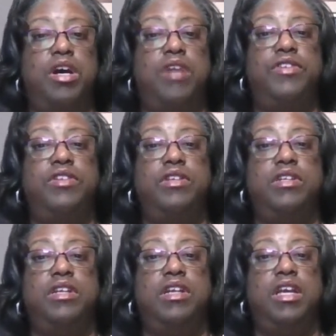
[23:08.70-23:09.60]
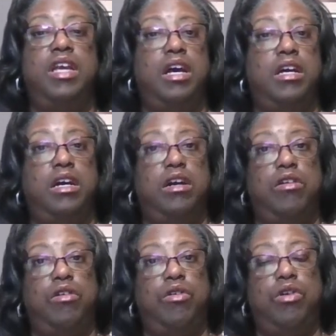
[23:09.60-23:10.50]
covered,
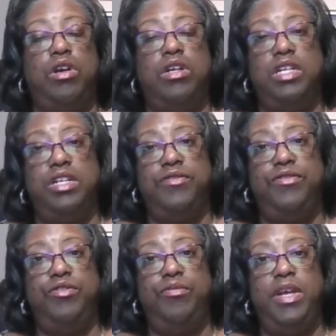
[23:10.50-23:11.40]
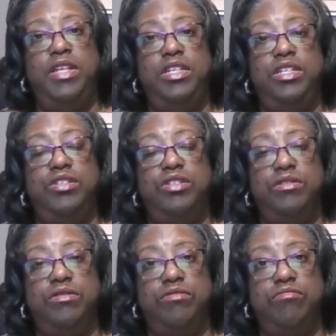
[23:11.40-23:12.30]
or if you may need
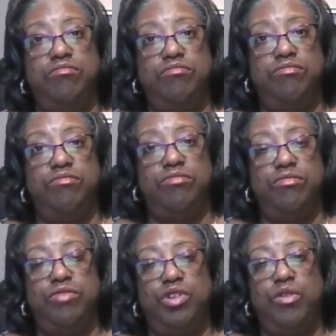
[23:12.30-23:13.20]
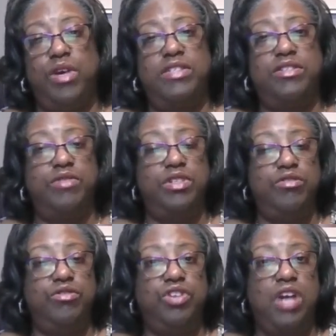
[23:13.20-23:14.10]
to request to
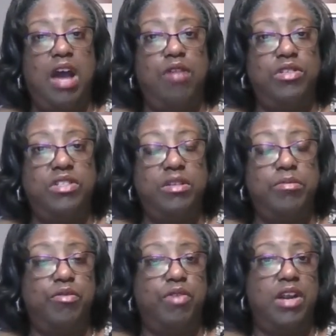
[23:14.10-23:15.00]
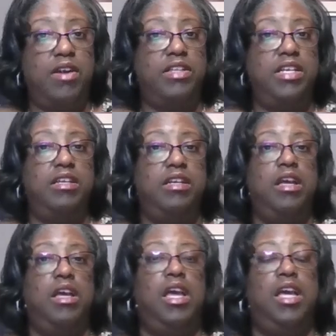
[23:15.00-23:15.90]
reduce your hours temporarily,
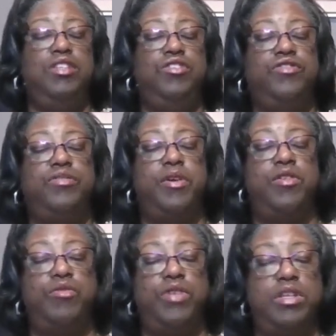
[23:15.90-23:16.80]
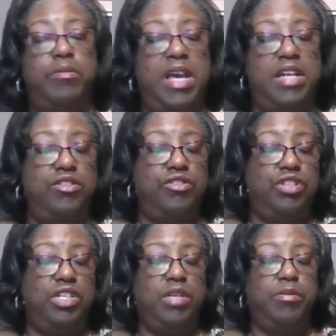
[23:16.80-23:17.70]
and you've spoken with your manager,
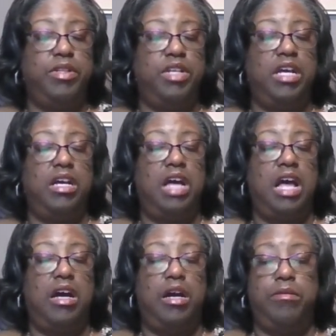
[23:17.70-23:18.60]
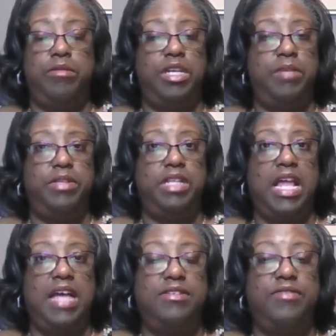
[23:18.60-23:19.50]
you're keeping the
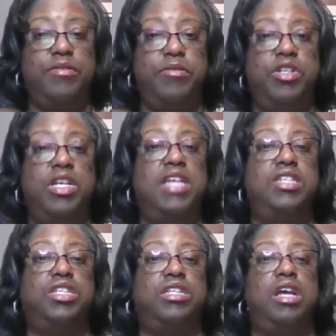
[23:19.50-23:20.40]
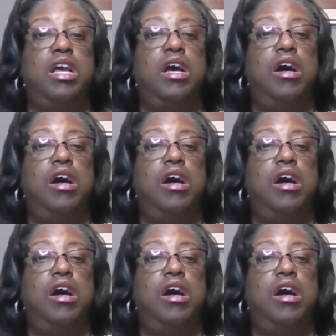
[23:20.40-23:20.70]
lines of communication